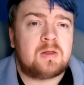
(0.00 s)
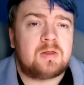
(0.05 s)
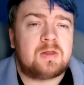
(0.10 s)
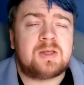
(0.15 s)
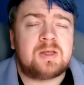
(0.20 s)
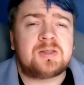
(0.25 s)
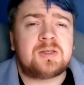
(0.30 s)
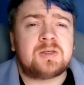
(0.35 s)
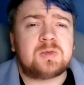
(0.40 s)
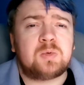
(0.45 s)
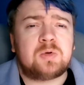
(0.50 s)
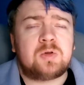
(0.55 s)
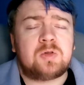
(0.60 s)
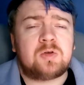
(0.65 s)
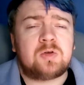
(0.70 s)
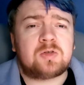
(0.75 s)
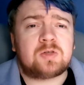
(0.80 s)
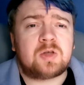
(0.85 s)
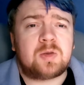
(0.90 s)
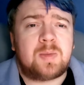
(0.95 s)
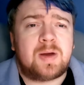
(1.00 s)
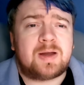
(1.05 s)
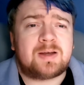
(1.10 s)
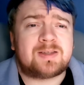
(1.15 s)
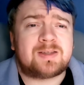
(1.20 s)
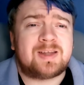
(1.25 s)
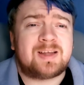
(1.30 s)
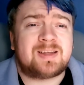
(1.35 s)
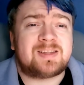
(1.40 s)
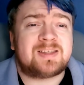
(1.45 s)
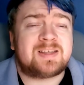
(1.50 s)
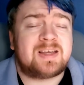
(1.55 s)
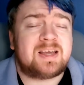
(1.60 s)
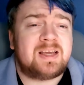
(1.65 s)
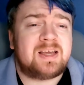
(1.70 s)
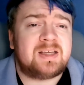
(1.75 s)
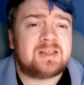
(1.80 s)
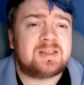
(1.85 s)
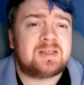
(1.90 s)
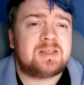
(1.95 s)
This is one of those commanders that's
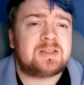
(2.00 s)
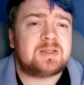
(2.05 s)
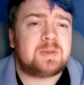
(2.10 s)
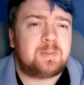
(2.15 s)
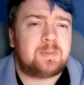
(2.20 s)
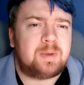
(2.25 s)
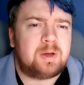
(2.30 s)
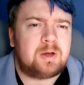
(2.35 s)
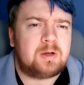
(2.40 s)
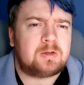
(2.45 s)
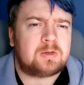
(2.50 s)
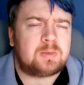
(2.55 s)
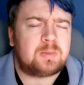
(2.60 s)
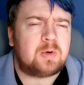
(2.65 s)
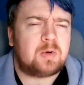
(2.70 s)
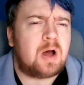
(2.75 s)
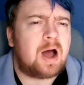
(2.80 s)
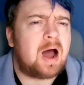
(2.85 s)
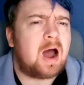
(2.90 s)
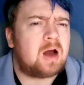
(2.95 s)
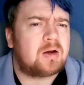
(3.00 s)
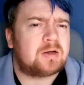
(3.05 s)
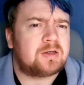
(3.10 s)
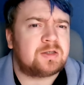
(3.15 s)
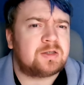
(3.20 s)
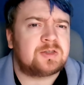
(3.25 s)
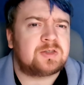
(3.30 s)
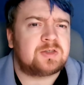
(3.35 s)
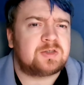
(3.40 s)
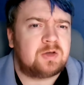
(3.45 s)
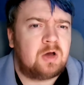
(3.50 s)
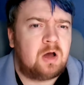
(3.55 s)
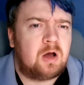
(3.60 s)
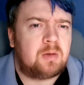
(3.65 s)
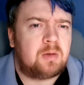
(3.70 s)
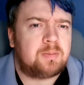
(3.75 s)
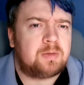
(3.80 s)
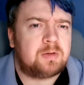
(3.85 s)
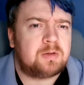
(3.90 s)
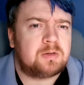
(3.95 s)
easy to build but hard to
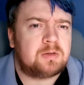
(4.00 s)
stop.